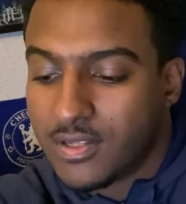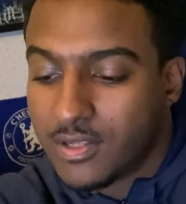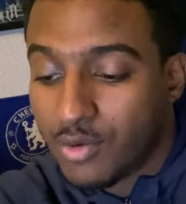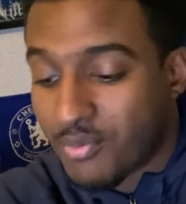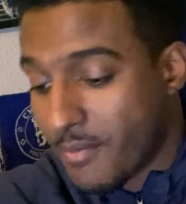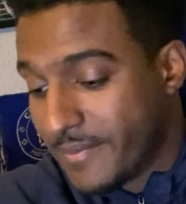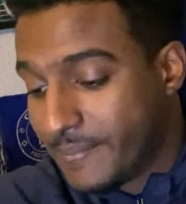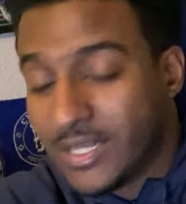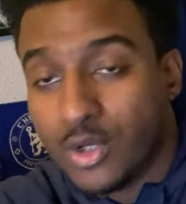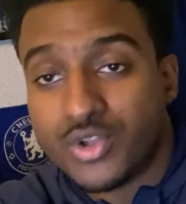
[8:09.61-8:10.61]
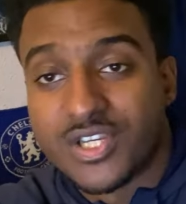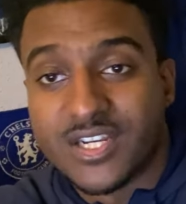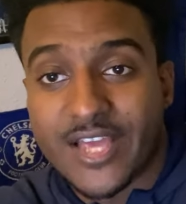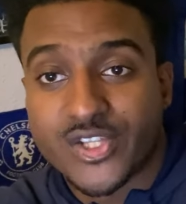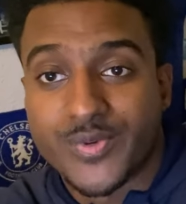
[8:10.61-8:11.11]
It'll probably be Luton
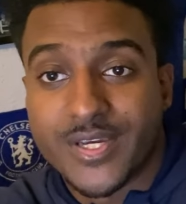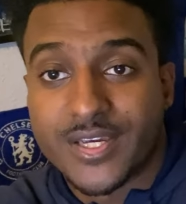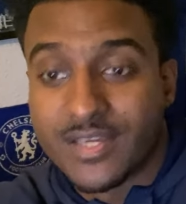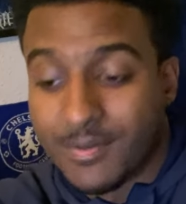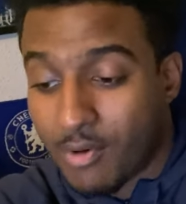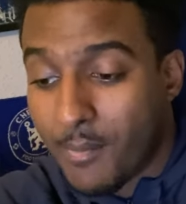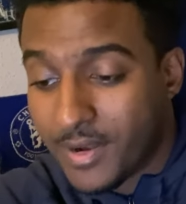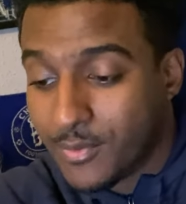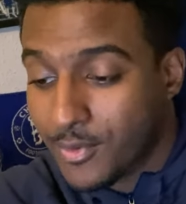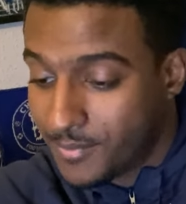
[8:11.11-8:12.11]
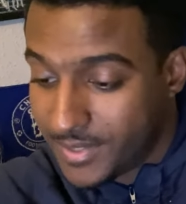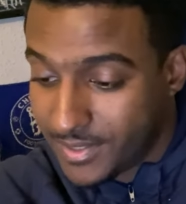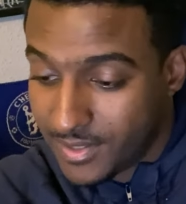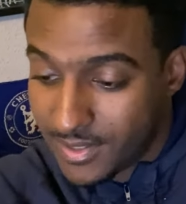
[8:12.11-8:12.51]
next week. It probably will be.